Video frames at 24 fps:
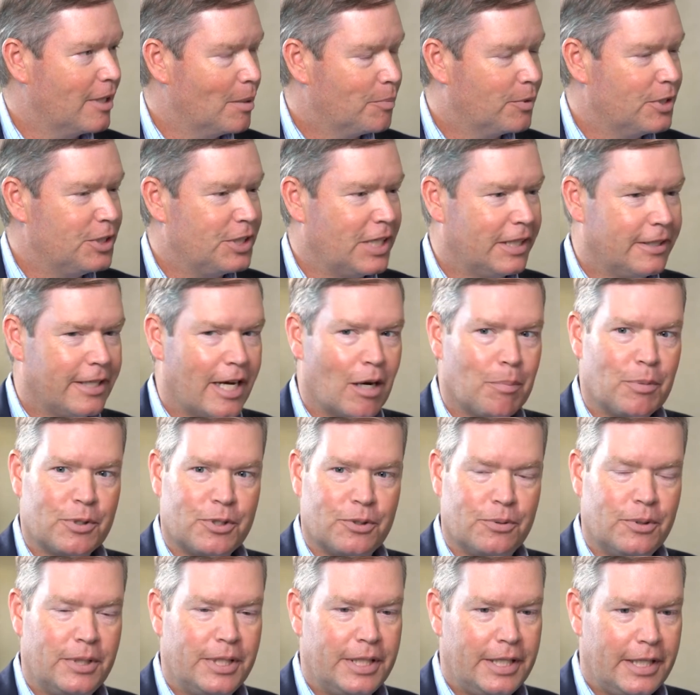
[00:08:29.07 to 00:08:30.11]
I appreciate the
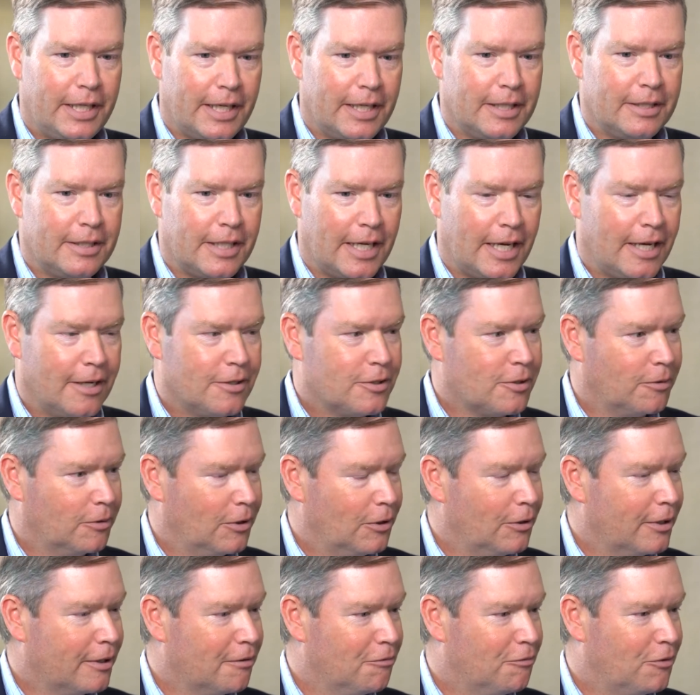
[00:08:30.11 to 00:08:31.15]
opportunity, and certainly
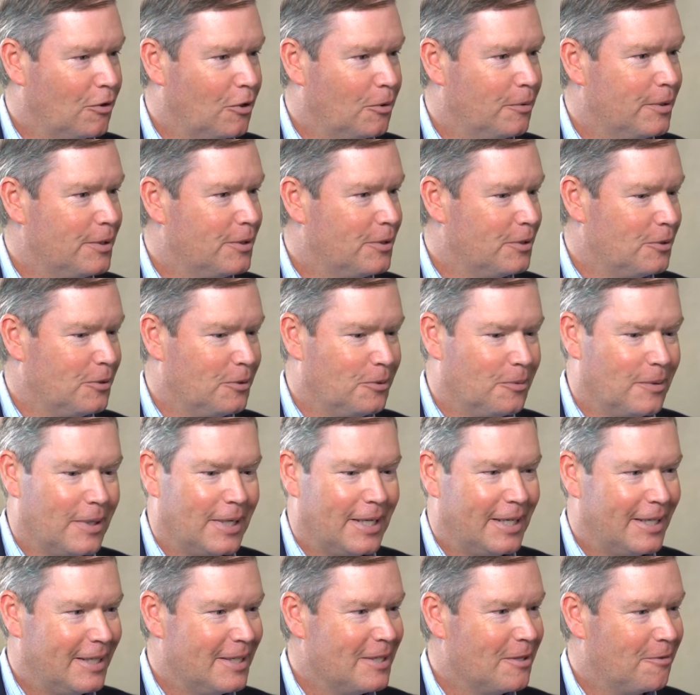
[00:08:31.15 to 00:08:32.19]
looking forward to
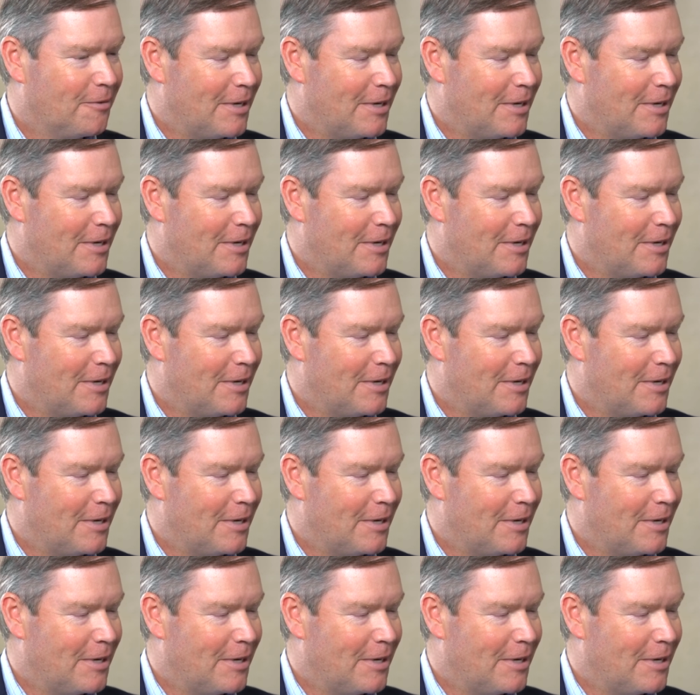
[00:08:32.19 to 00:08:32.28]
the